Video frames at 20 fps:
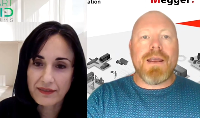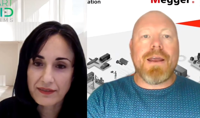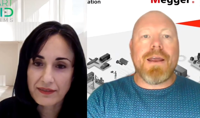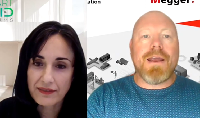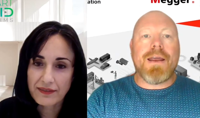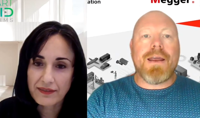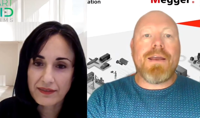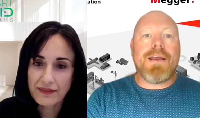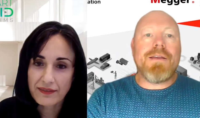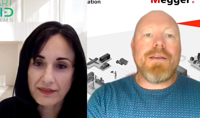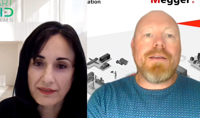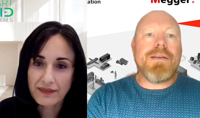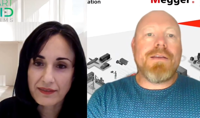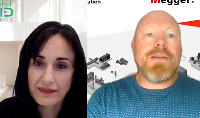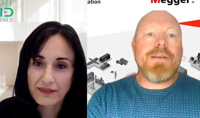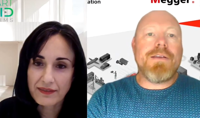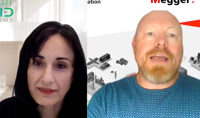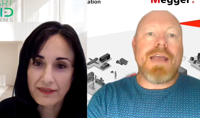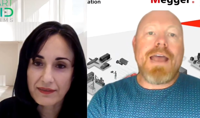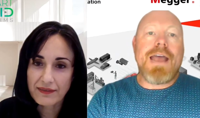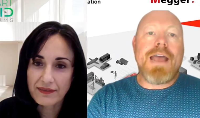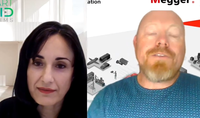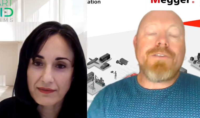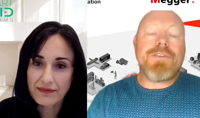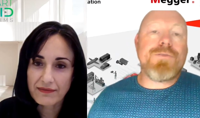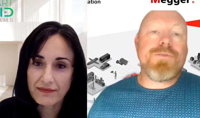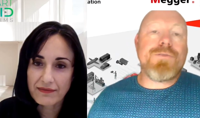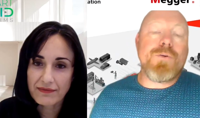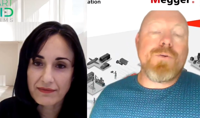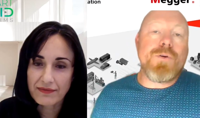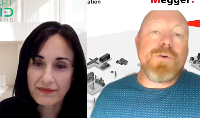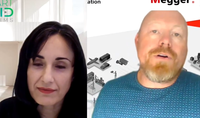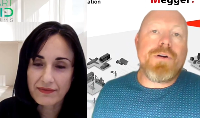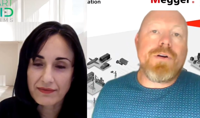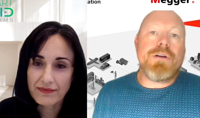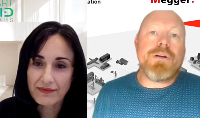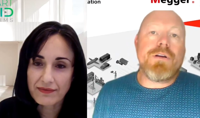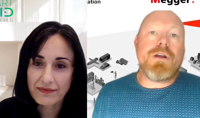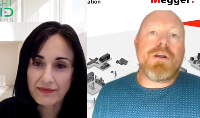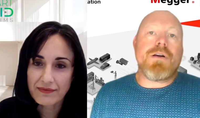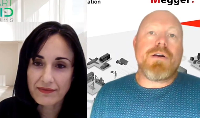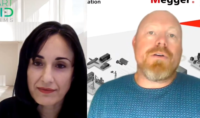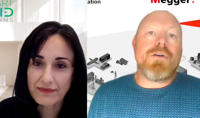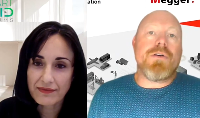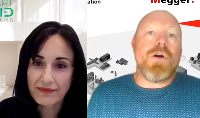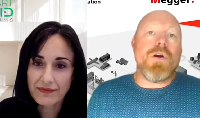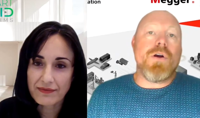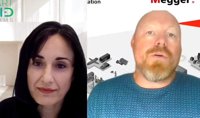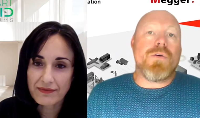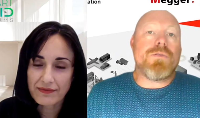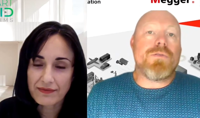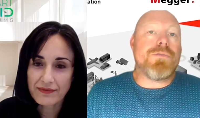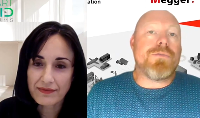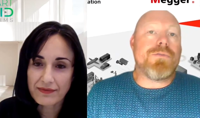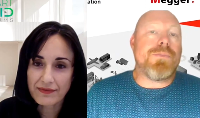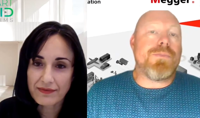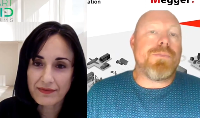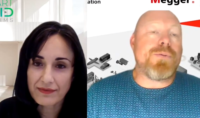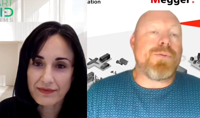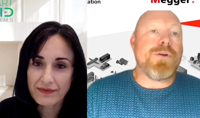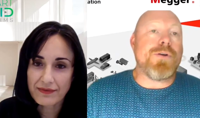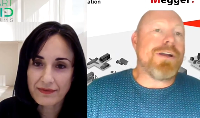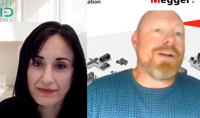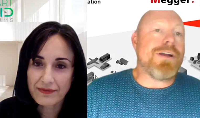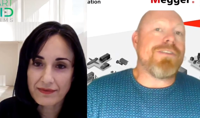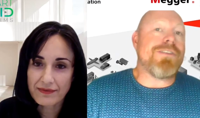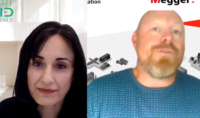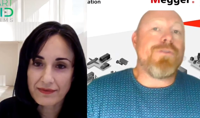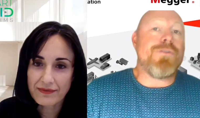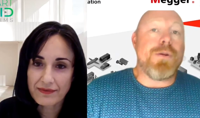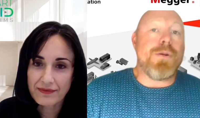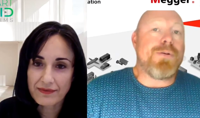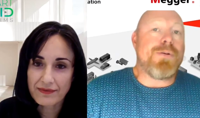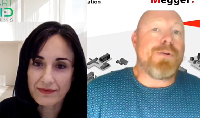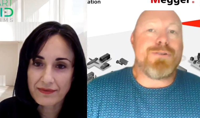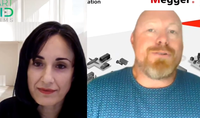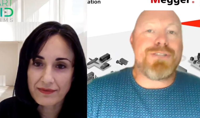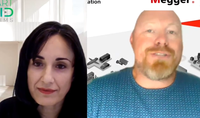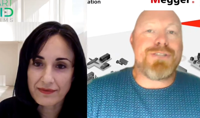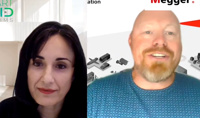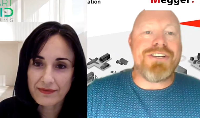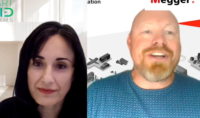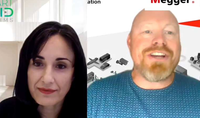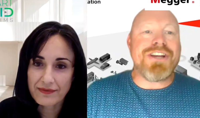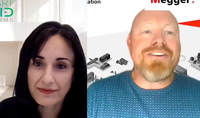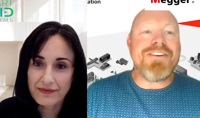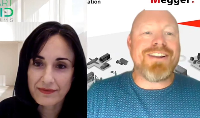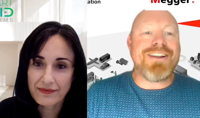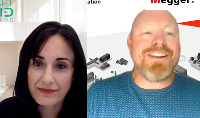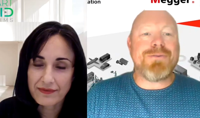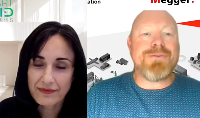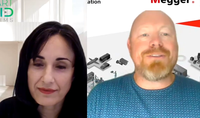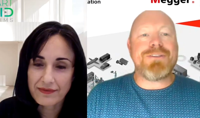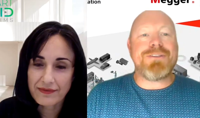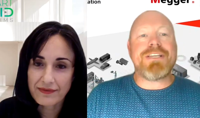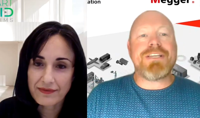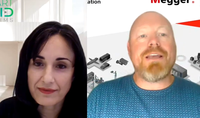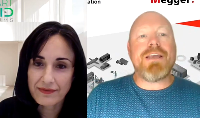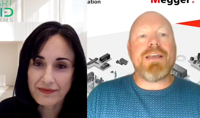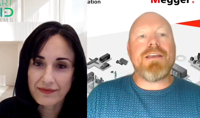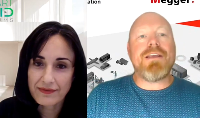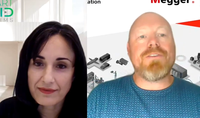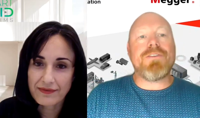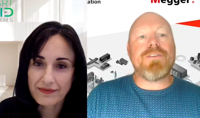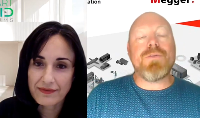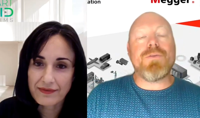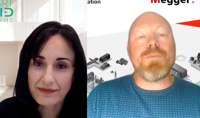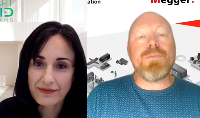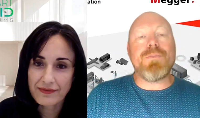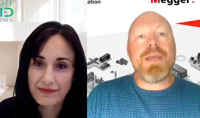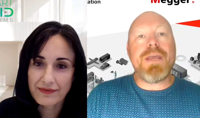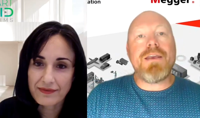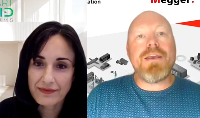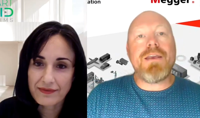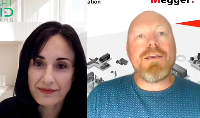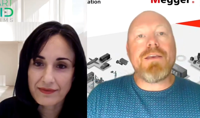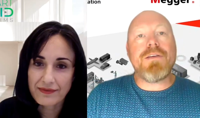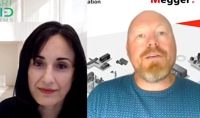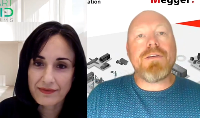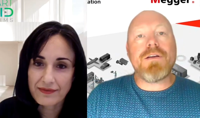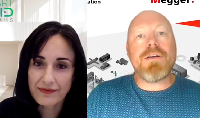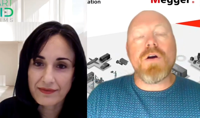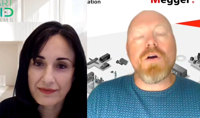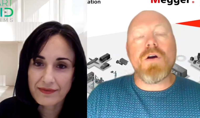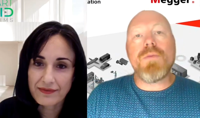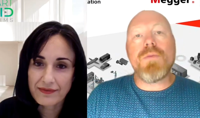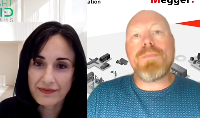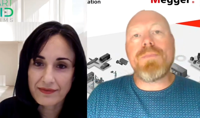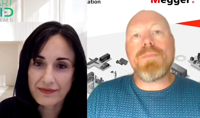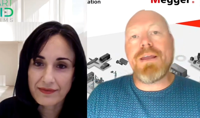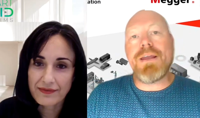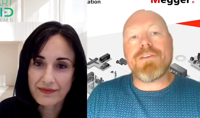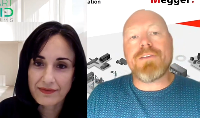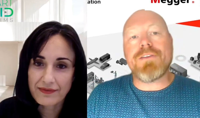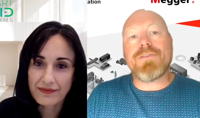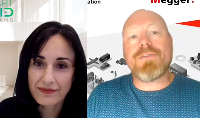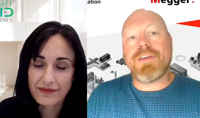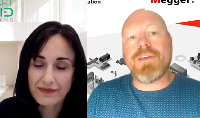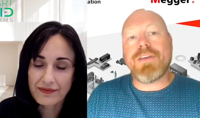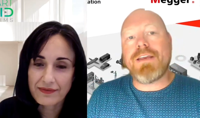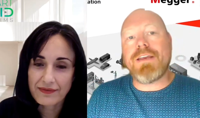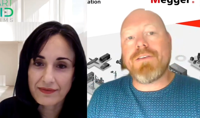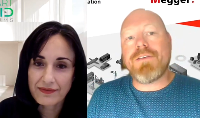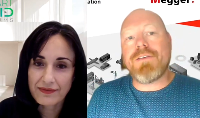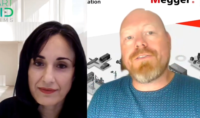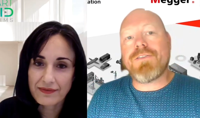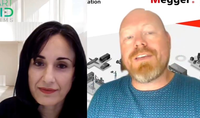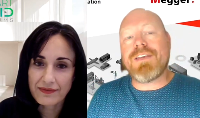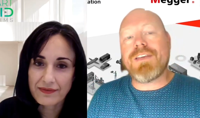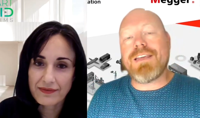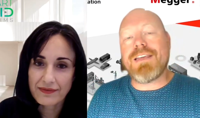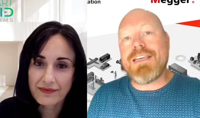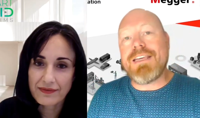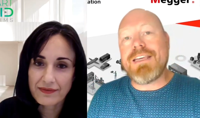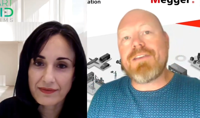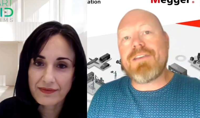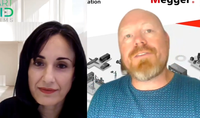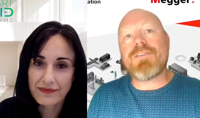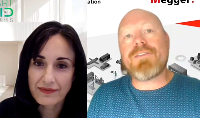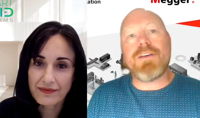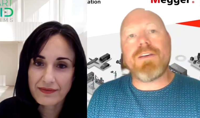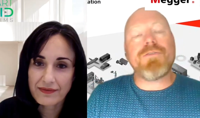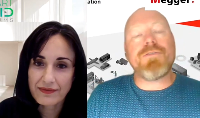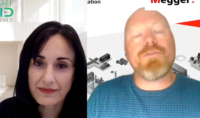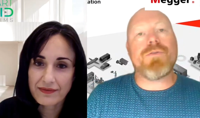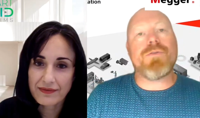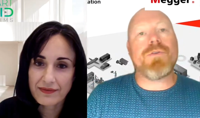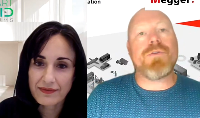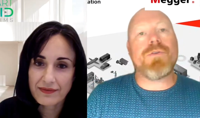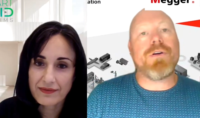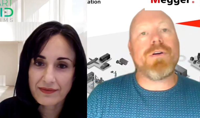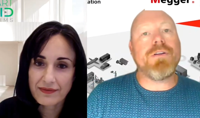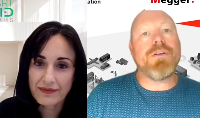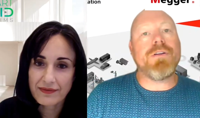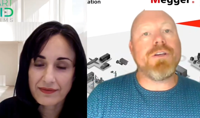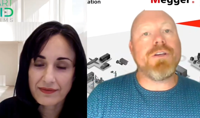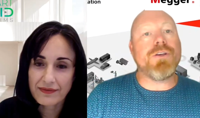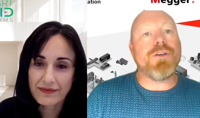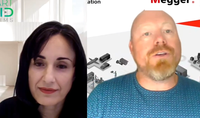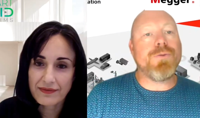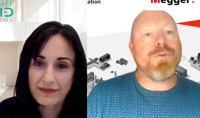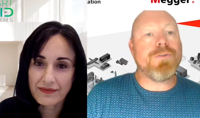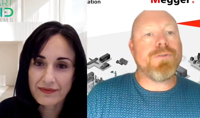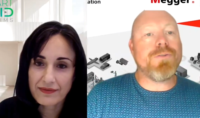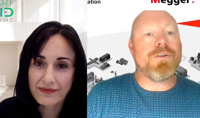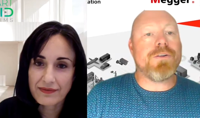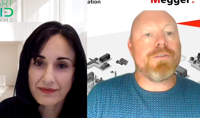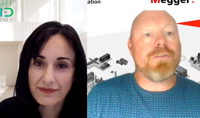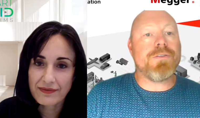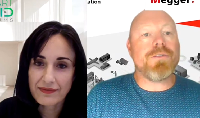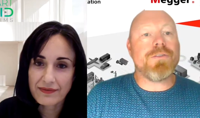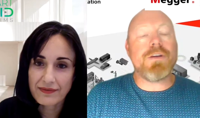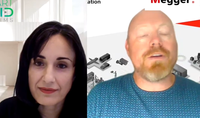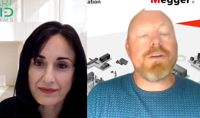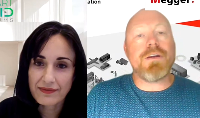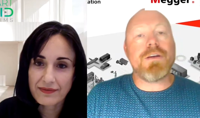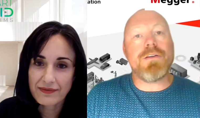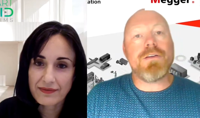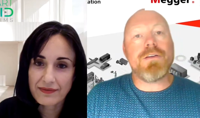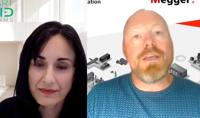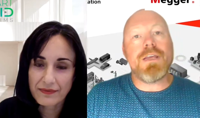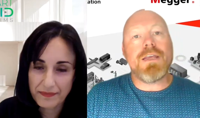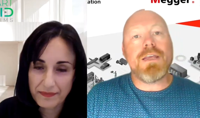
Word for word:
Speaker 1: Uh, as for our oh, product approach in general, I would say is to make complex things easy for the users. Uh,